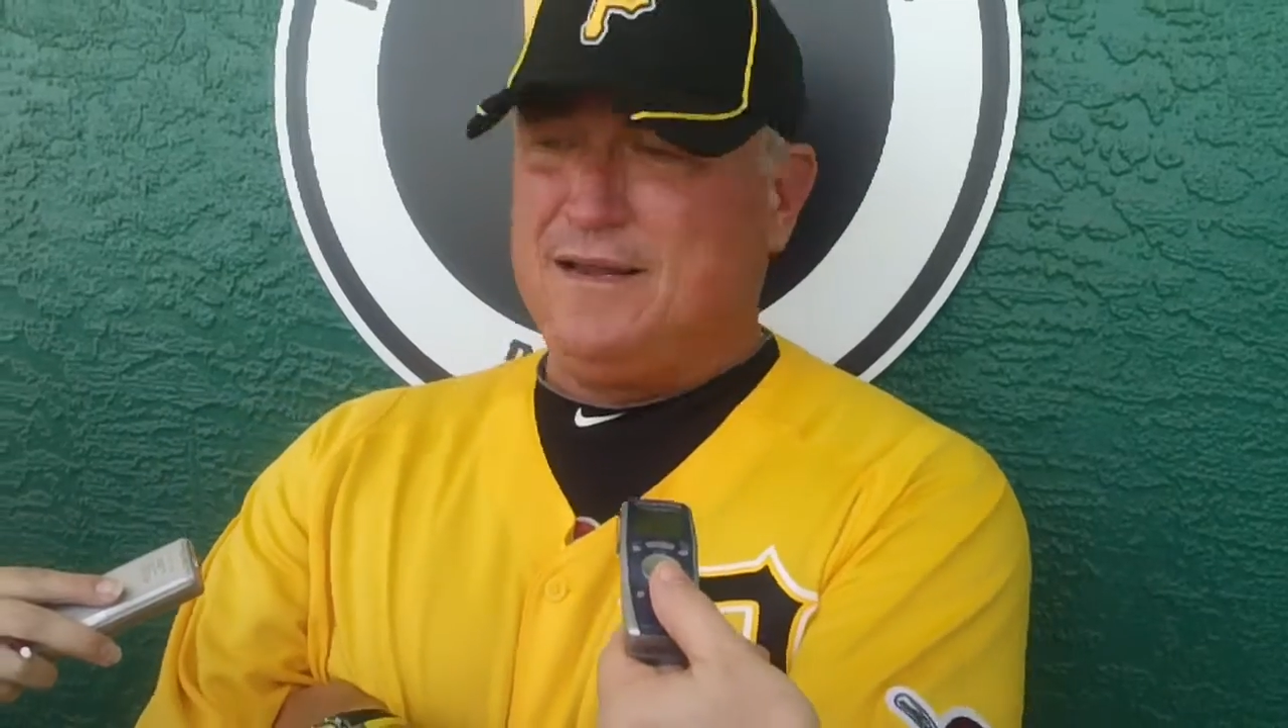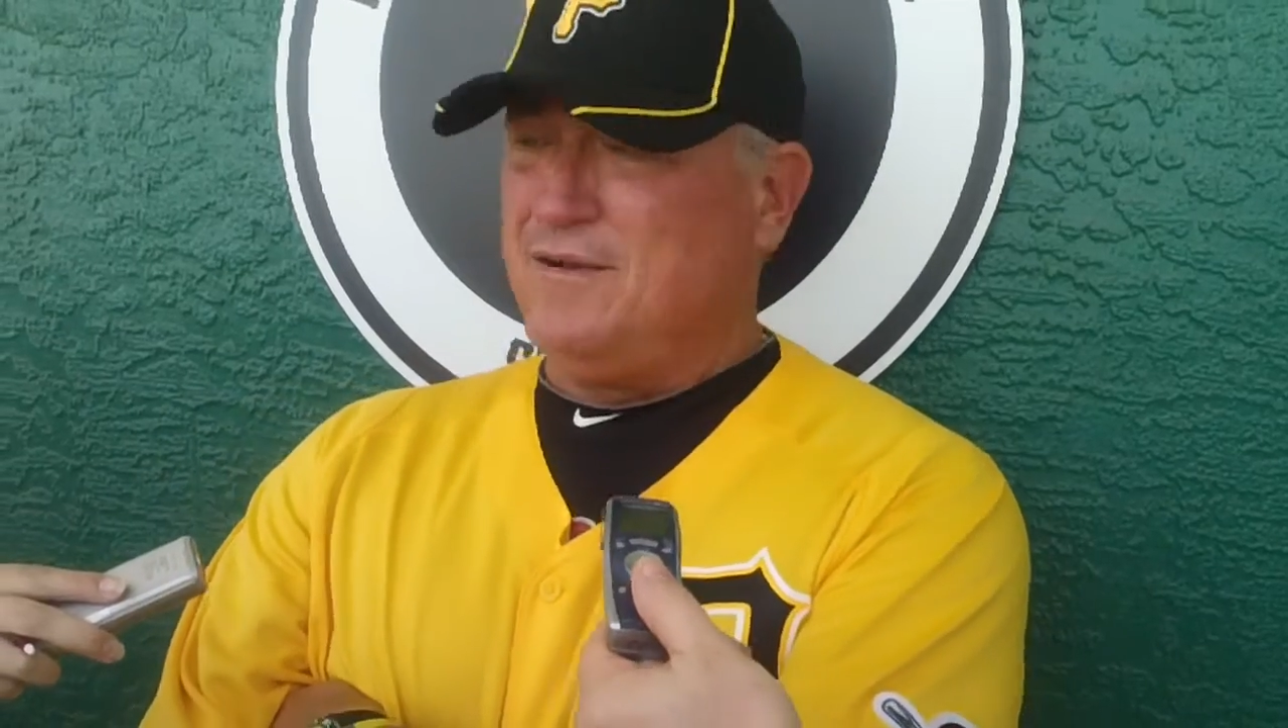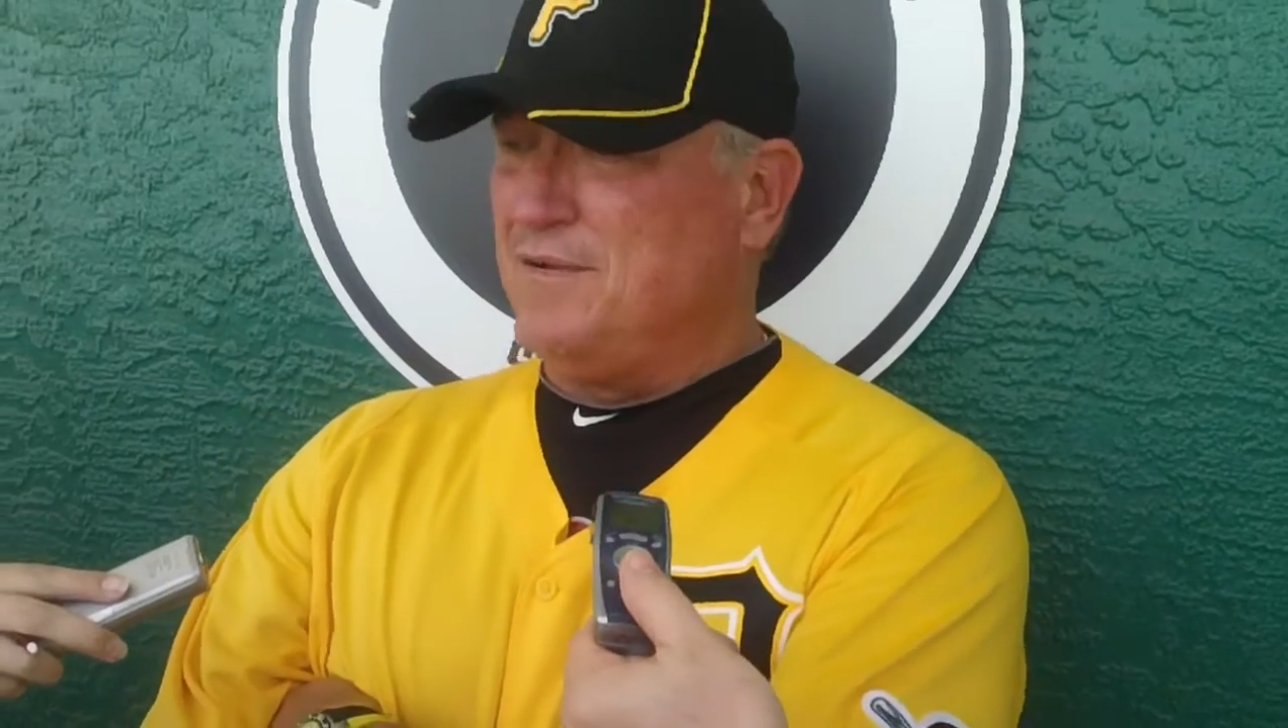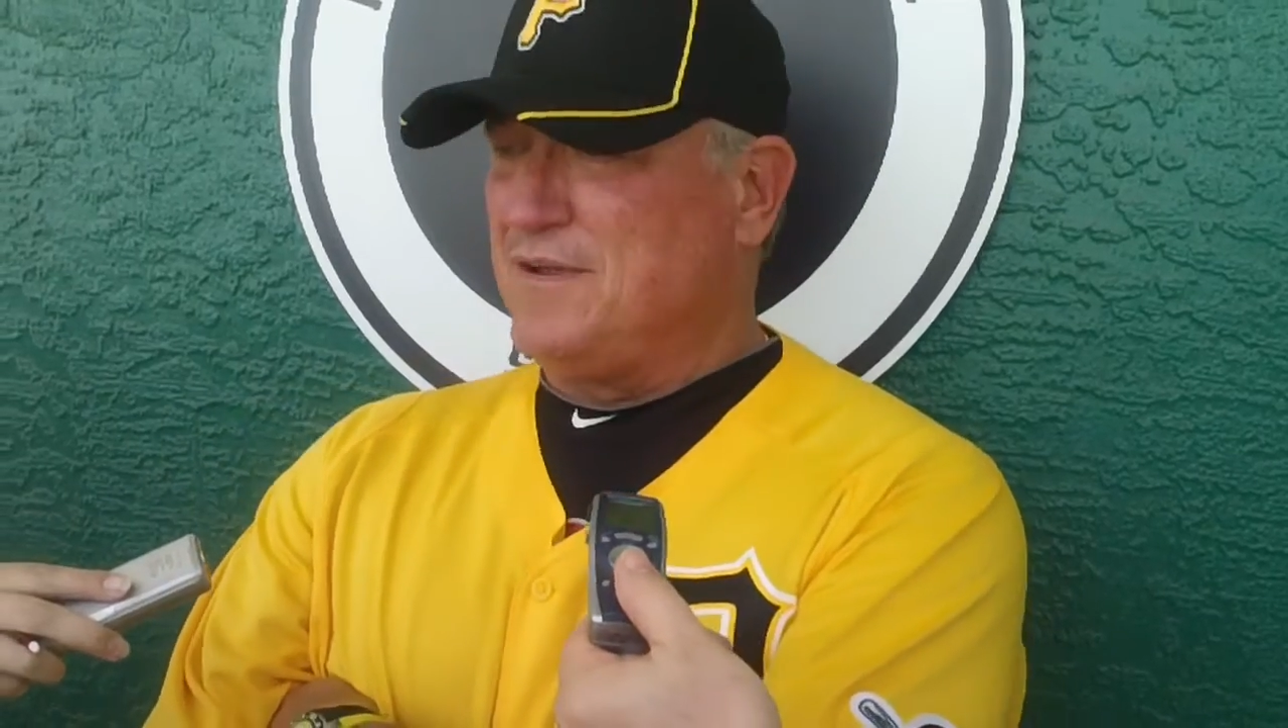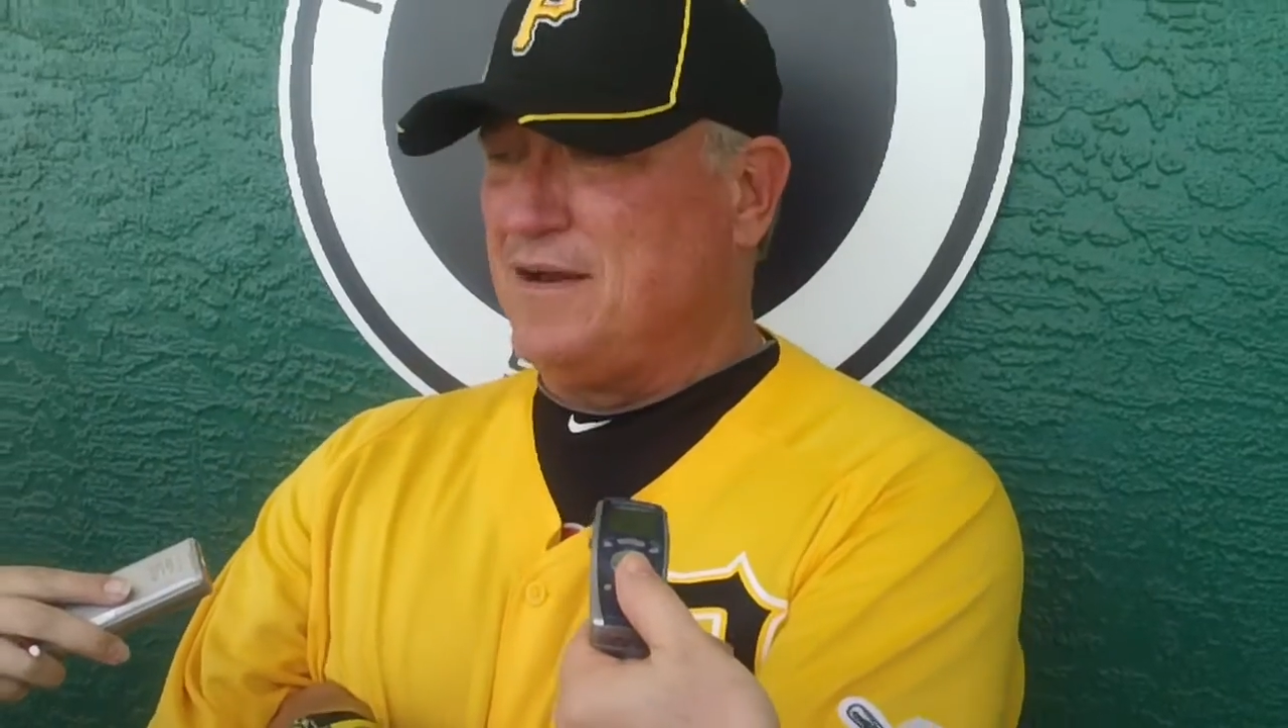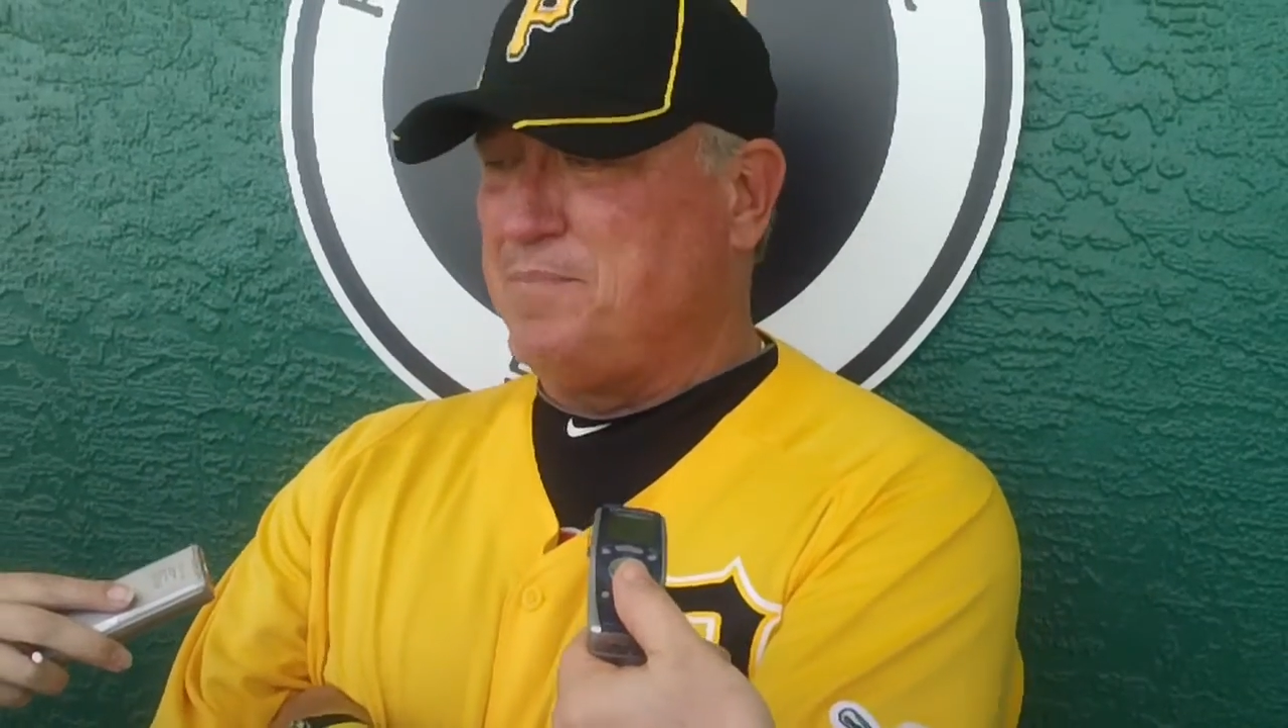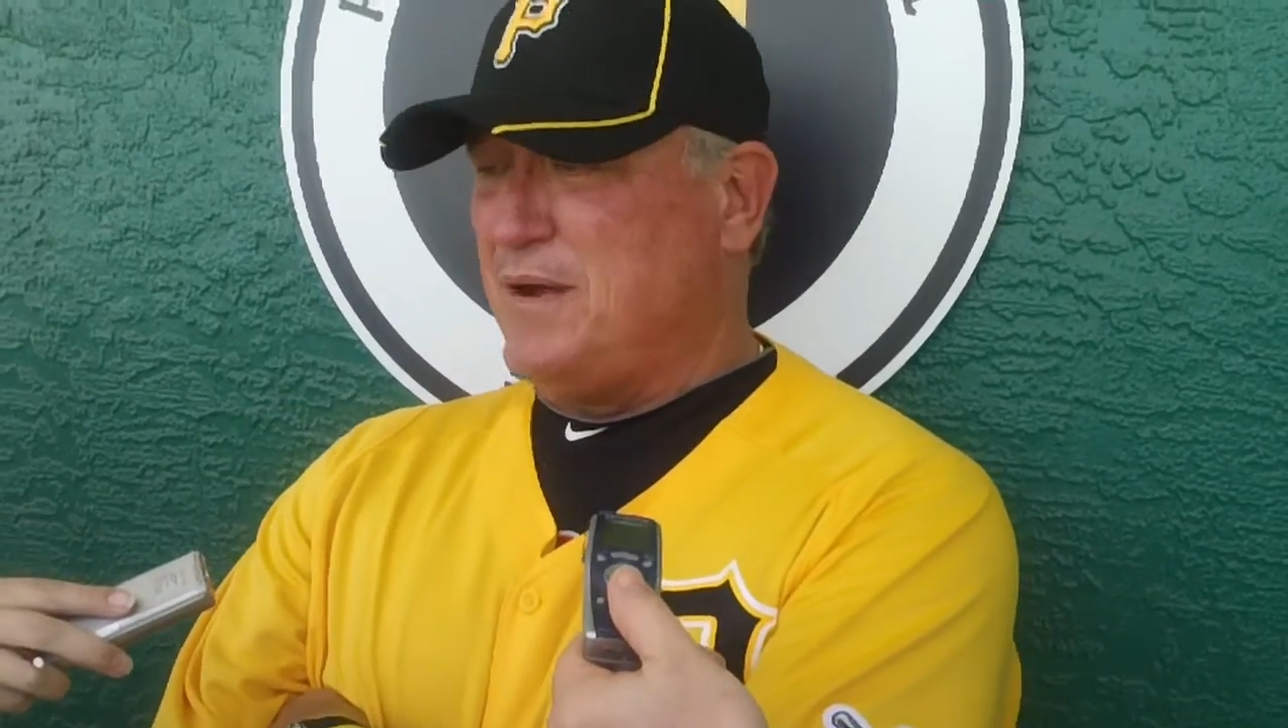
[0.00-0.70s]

You know, I've got a